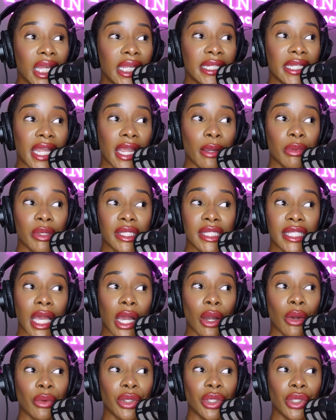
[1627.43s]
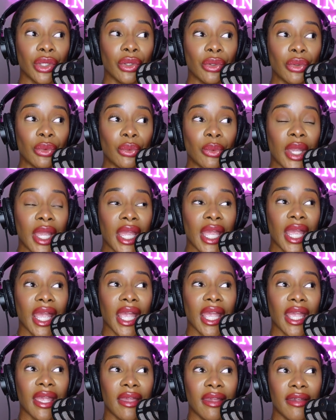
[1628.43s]
They will tell you
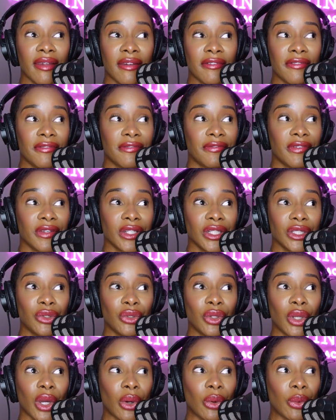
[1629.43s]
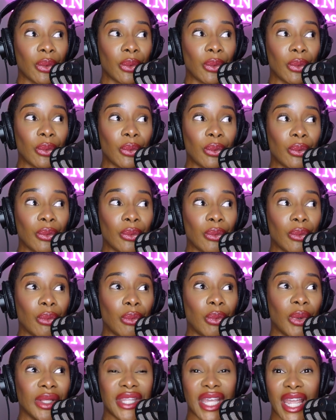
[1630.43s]
if, you know,
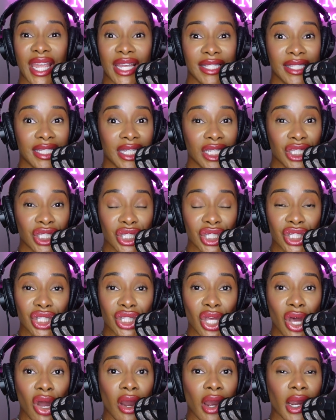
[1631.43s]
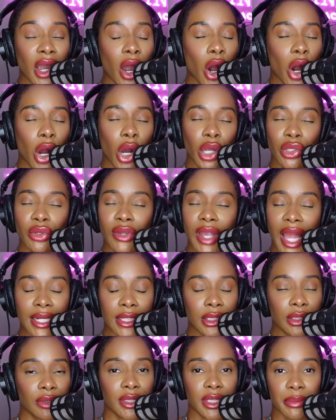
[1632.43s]
what their intentions are. All you got to
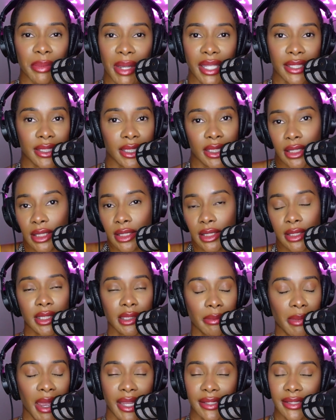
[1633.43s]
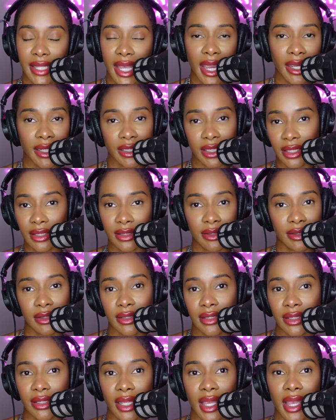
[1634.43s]
do is pay attention to somebody's
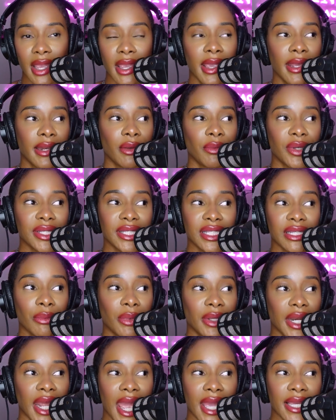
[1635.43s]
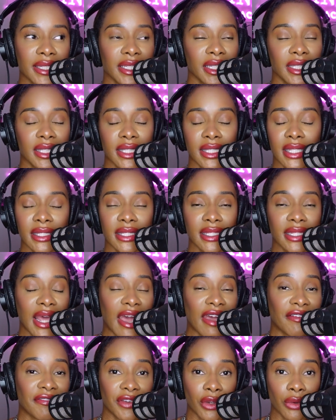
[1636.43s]
actions. And when someone's actions does
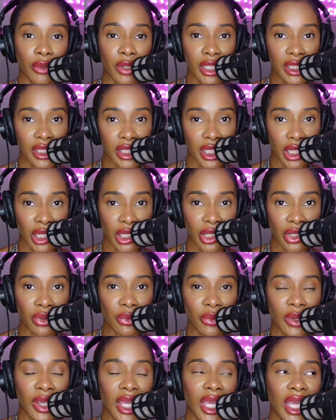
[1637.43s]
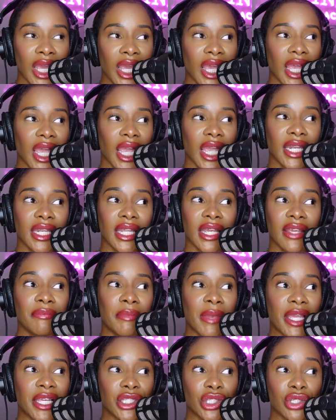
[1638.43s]
not feel good to you and it
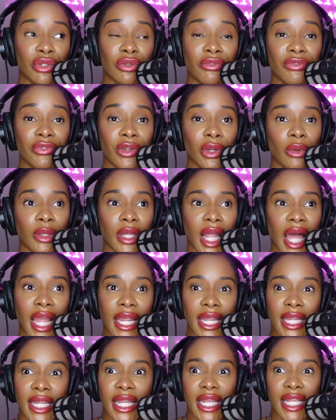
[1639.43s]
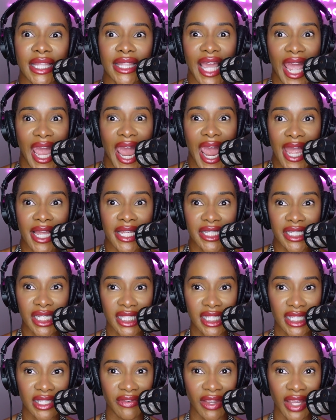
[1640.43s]
makes you feel like that
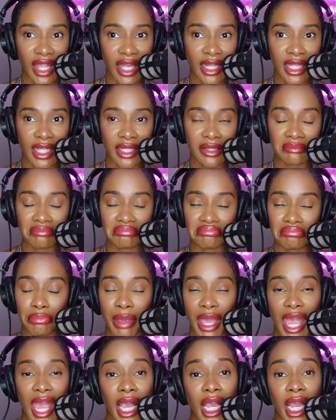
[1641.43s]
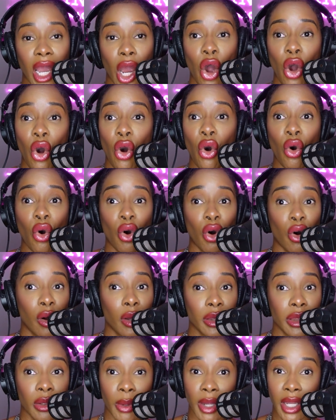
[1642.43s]
anxious feeling, back all
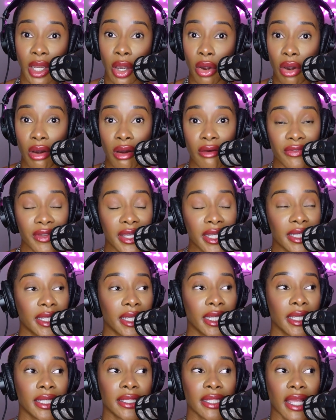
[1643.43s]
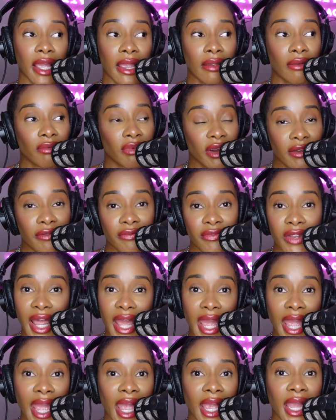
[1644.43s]
the way off. It is a red
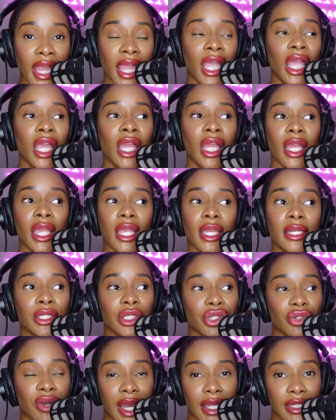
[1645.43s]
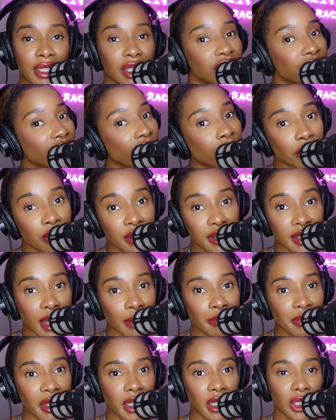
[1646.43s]
flag. It is trying to show you
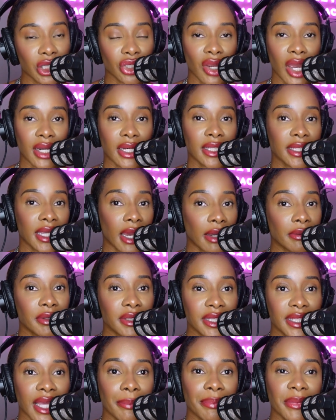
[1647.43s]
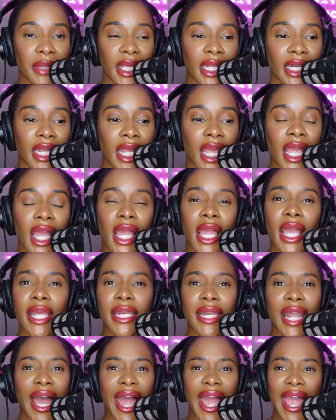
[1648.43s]
something. It's trying to tell you something.
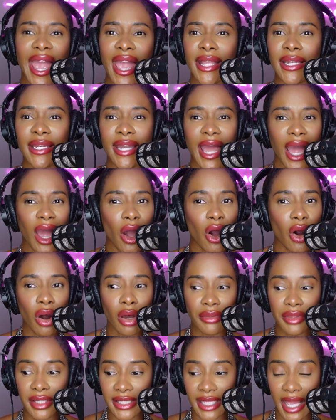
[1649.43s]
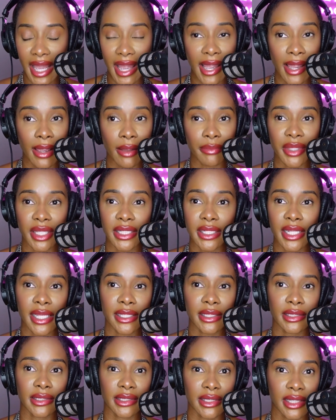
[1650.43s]
And not all the time
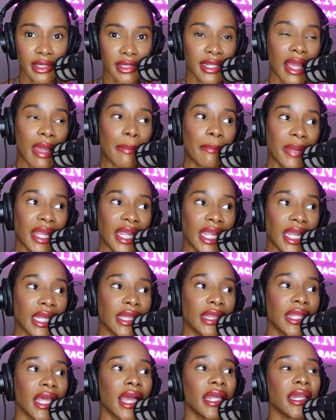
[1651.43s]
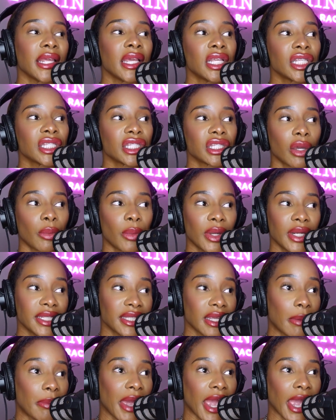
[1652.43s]
does that mean that someone is
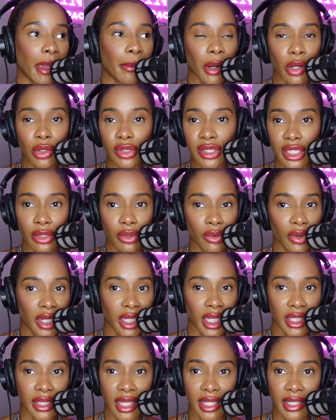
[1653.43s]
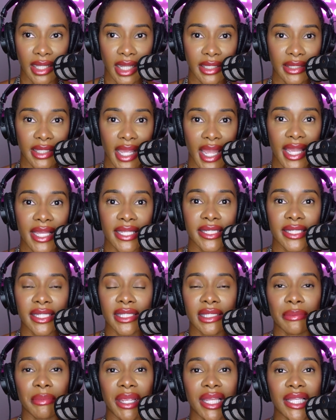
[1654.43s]
a bad person or anything like that. It
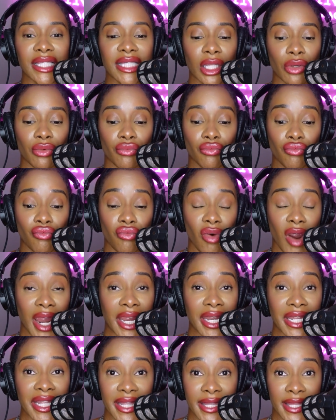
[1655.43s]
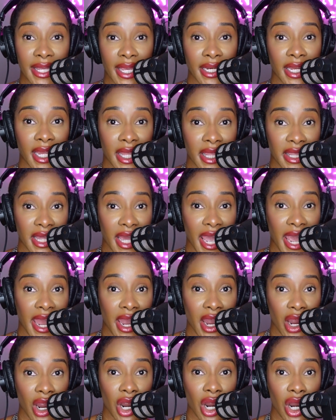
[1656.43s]
just means right then and
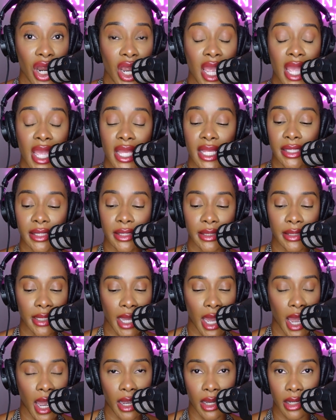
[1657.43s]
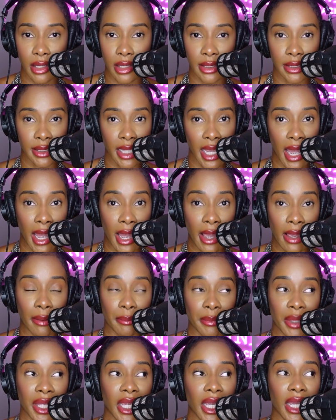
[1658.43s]
there, it's not a good time.